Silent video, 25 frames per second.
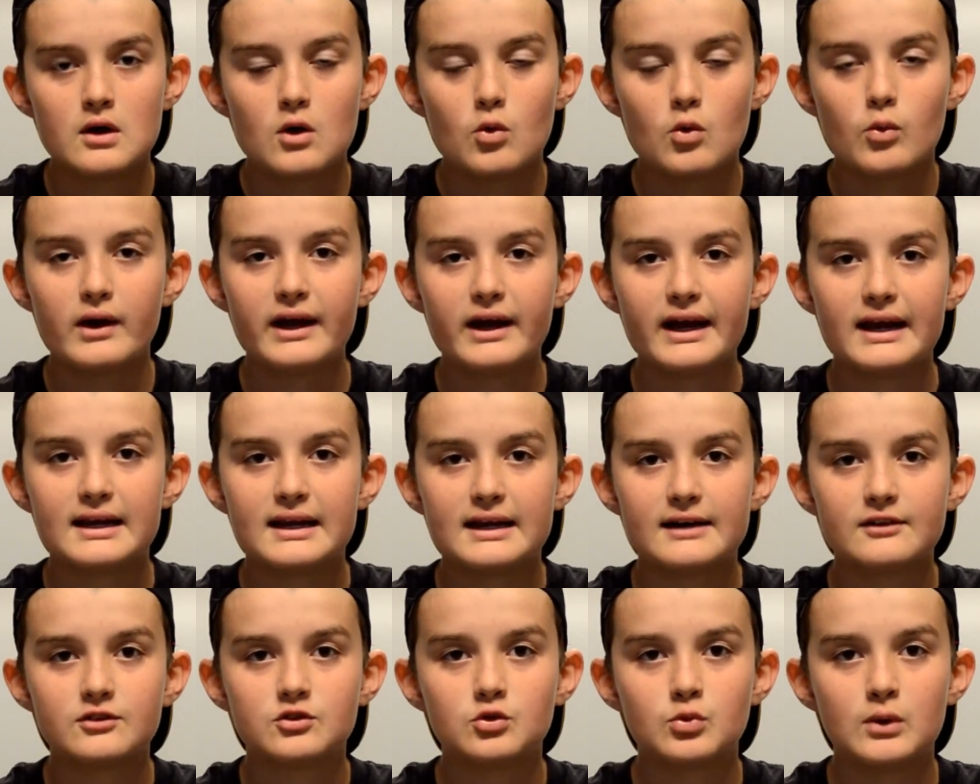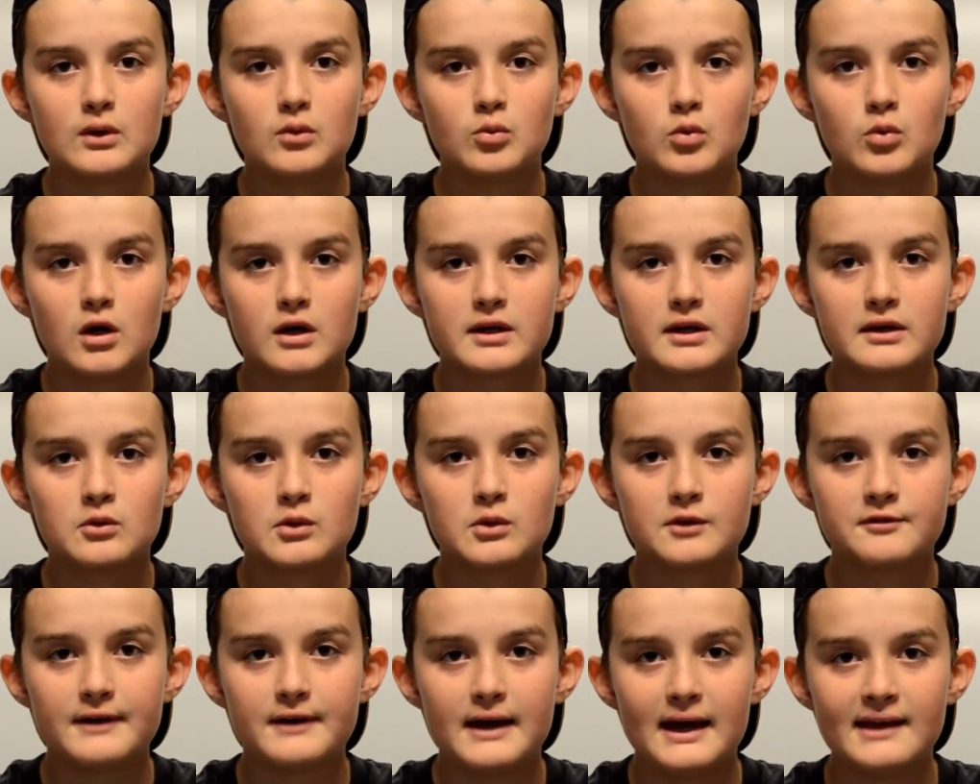Wear gloves when working
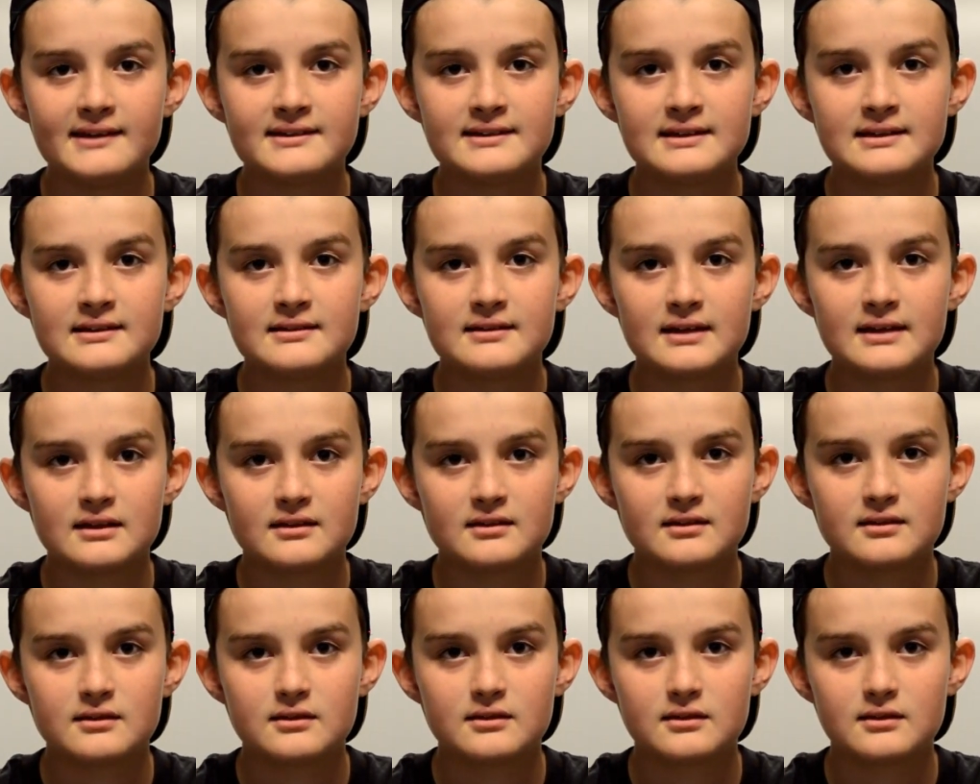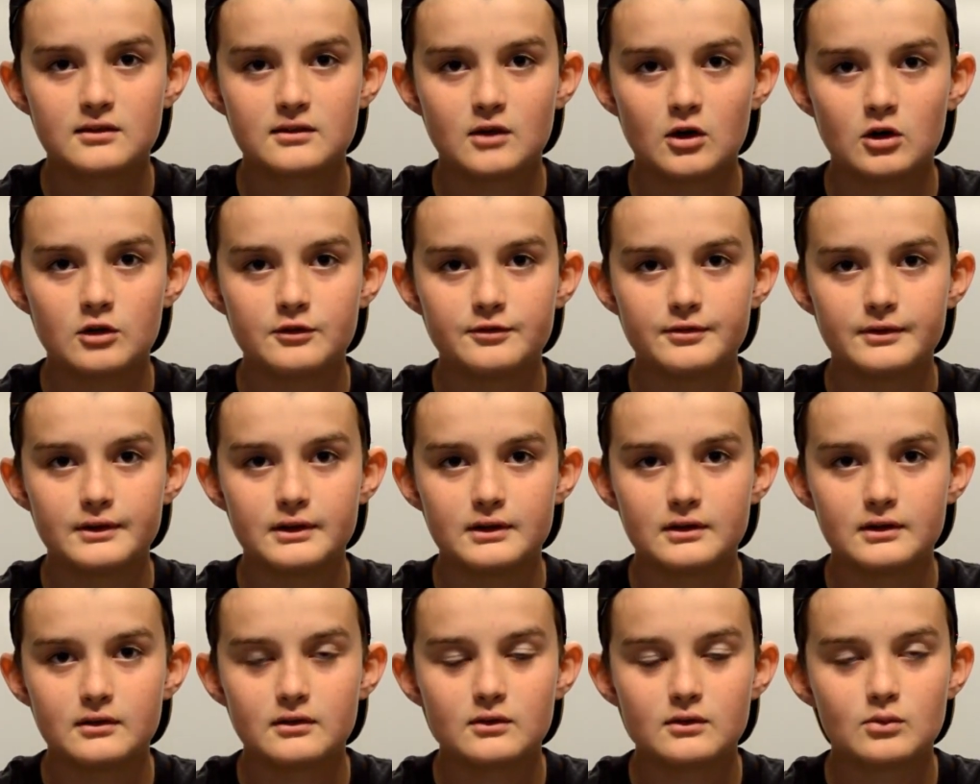with acids and
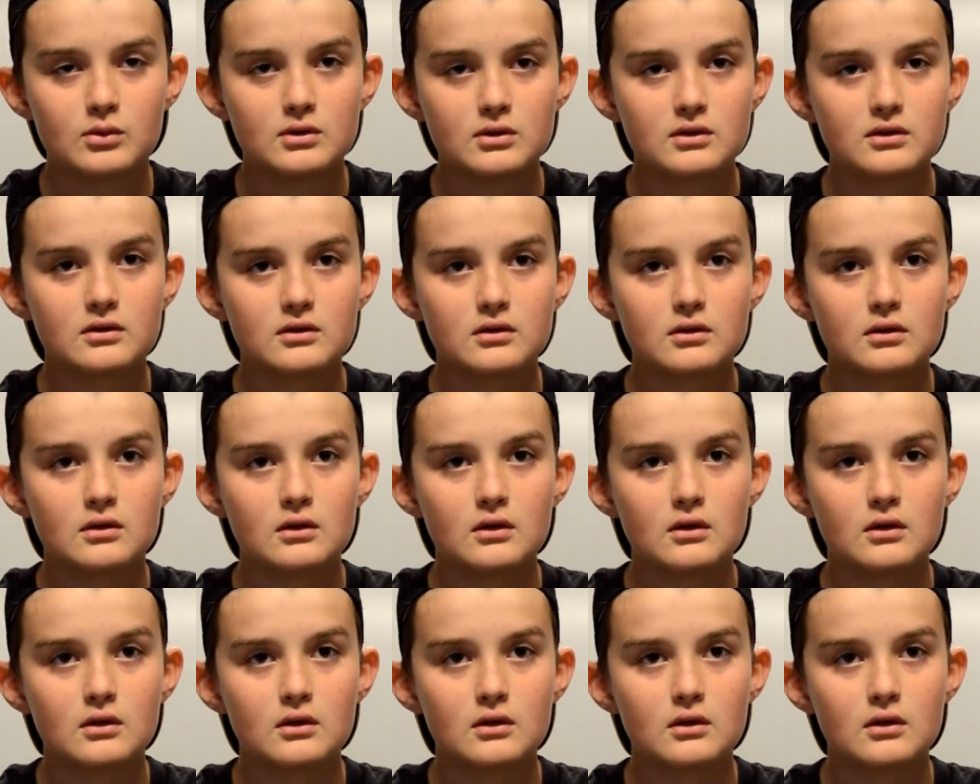solvents.